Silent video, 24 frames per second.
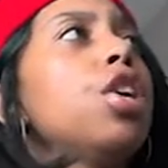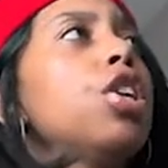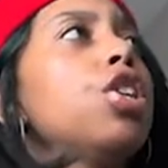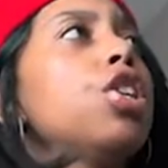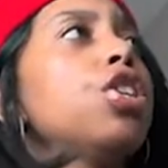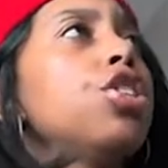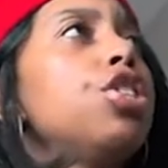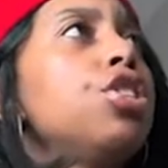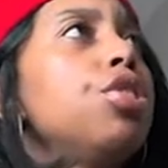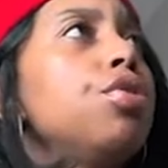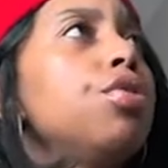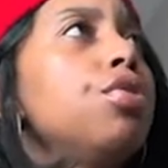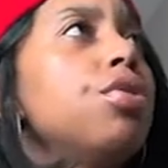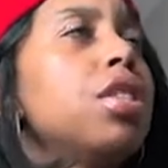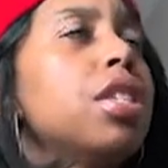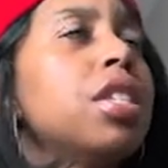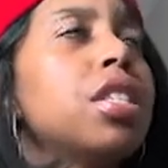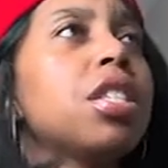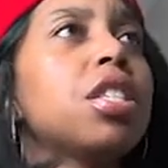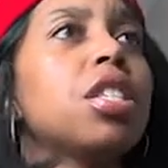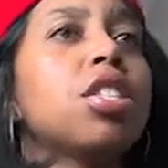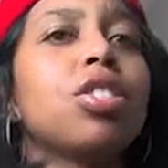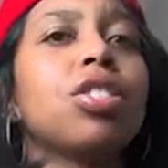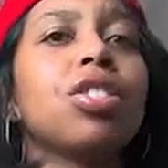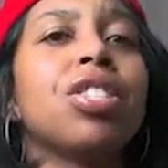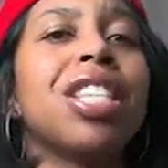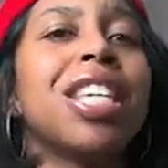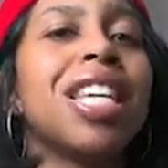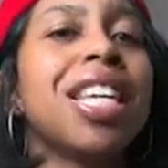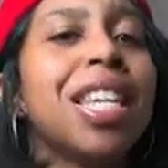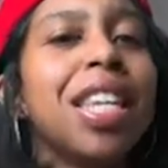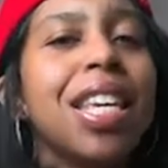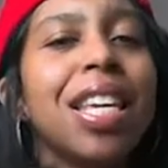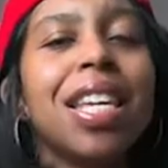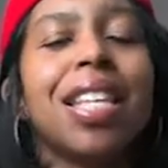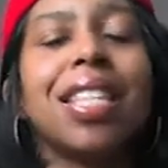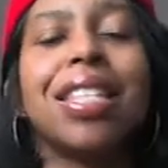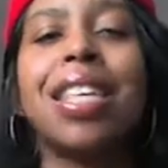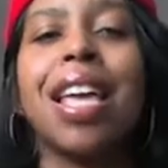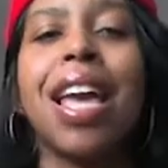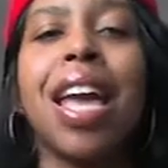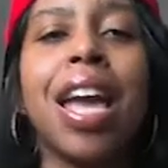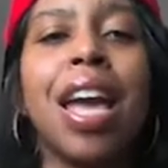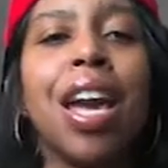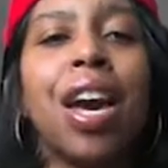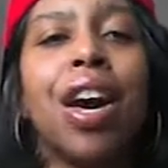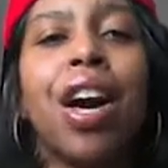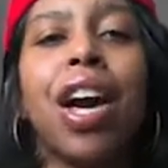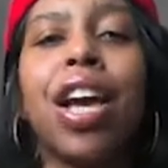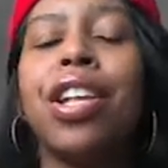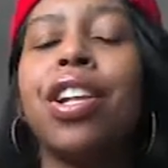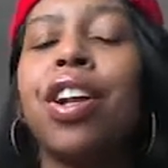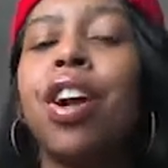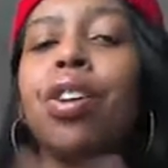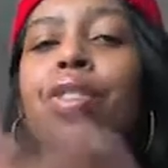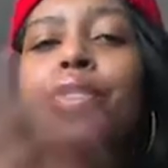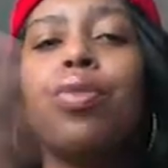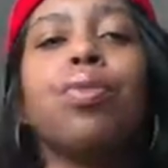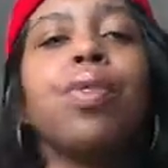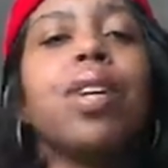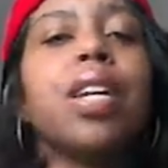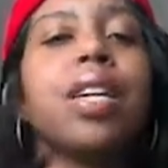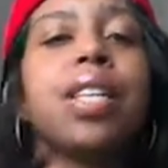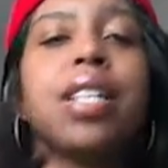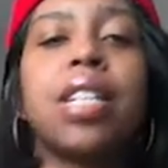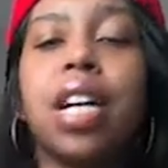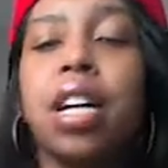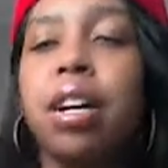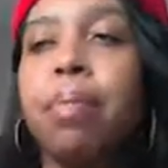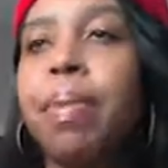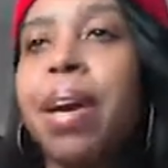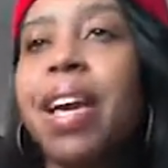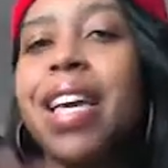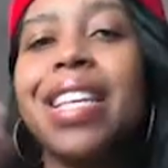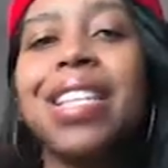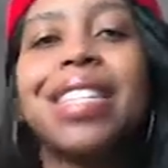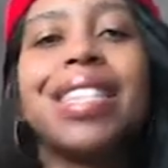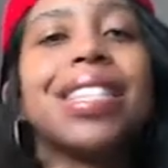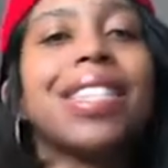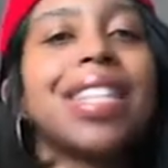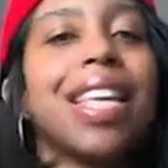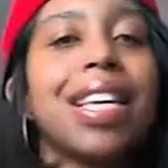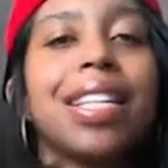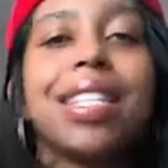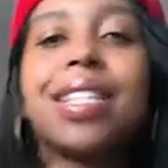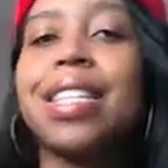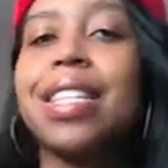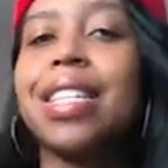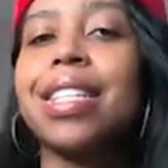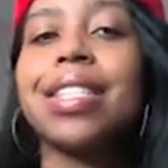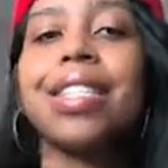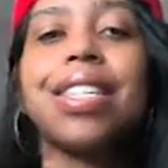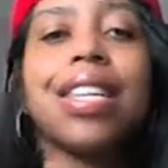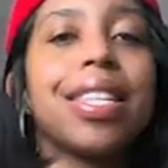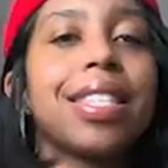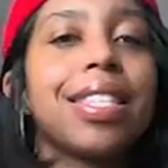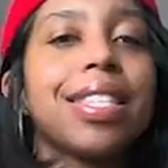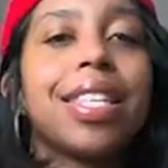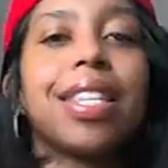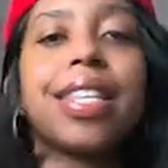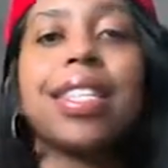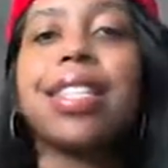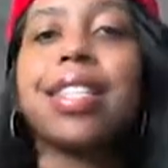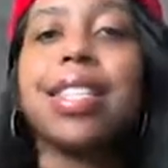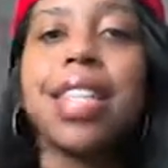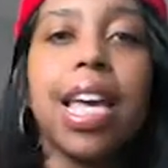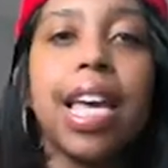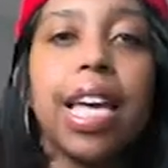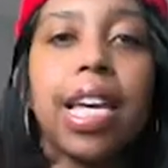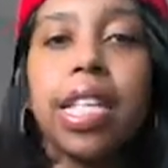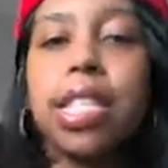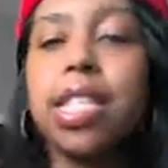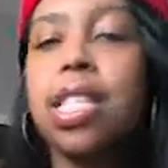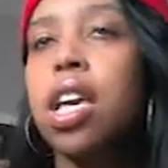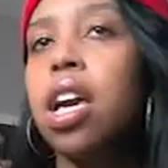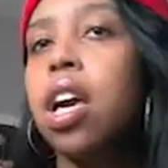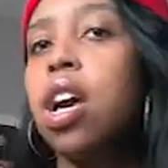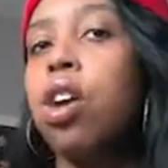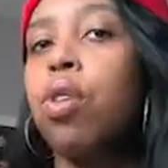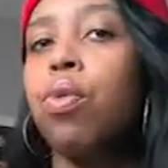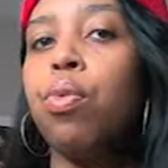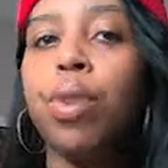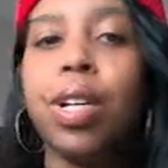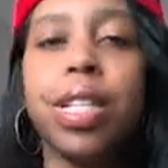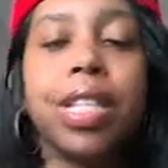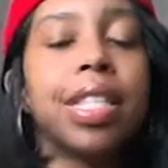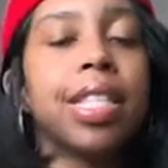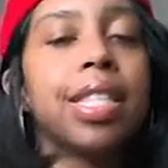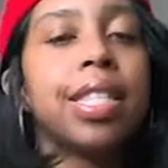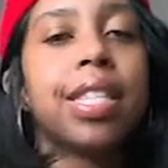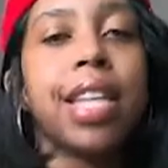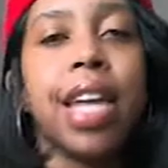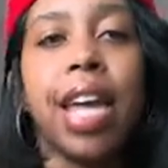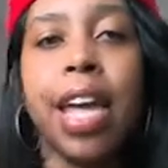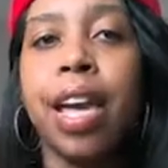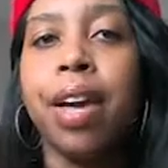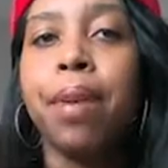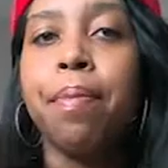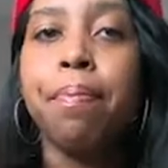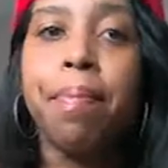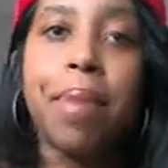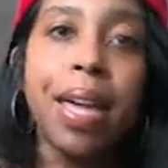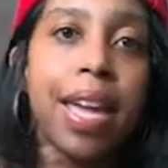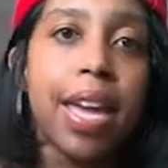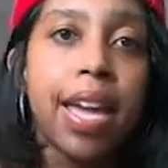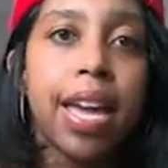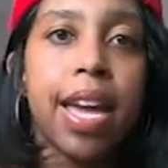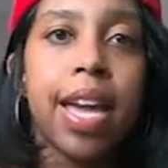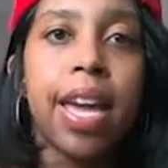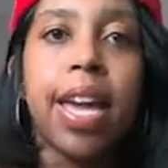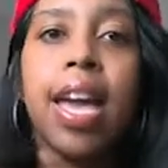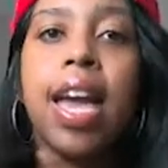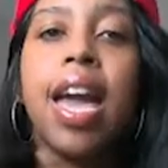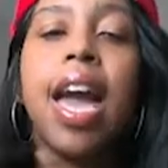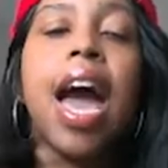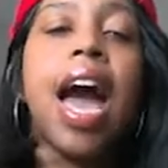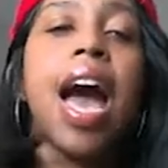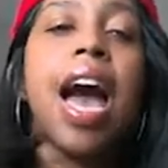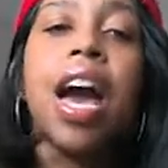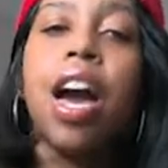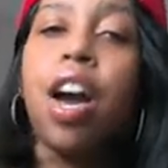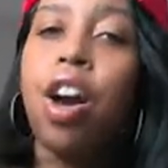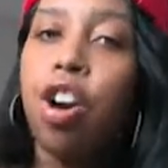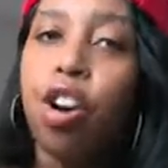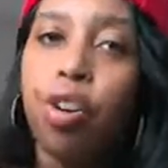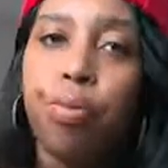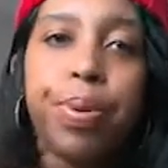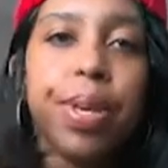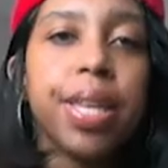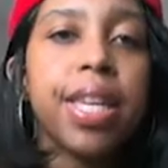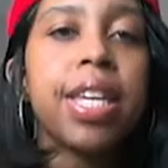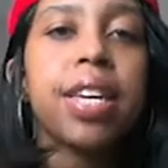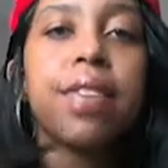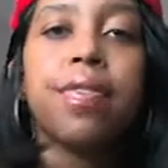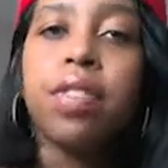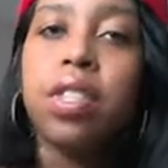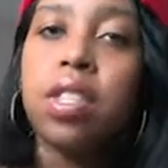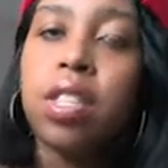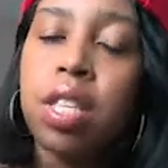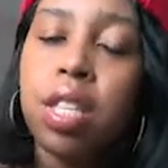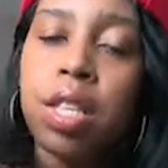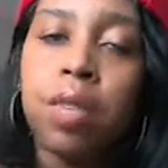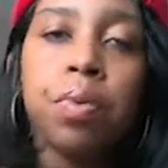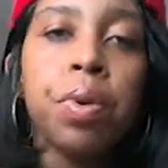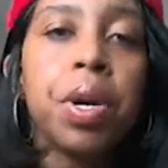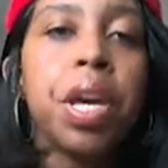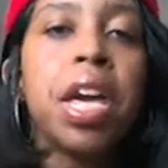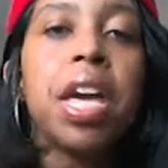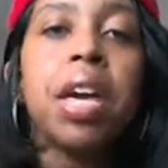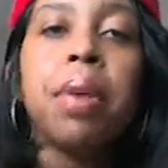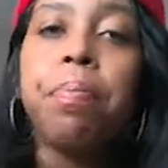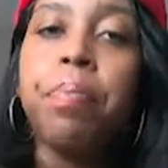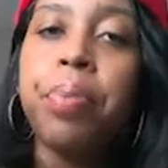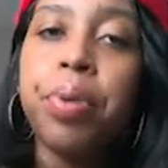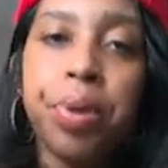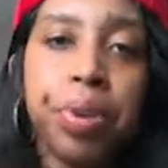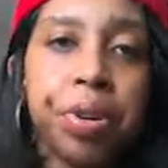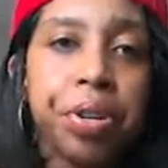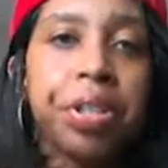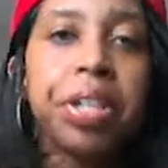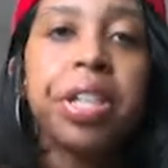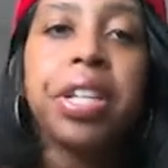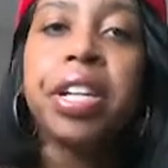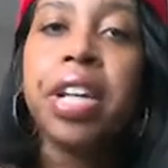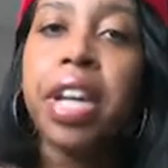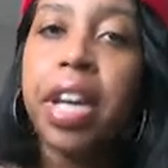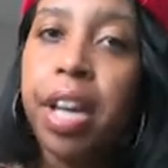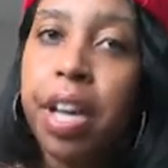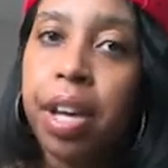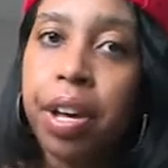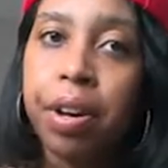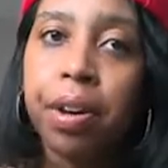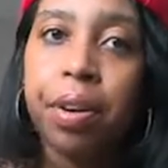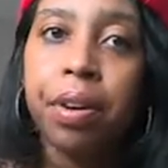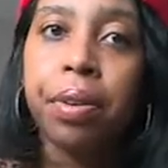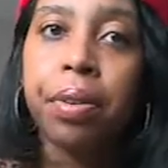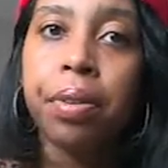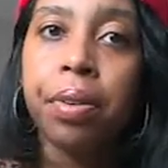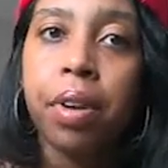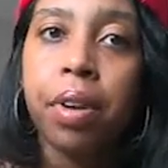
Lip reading: you just giddy as hell, and all you keep talking about is sex with this damn man. I hope he give it to you and put it down.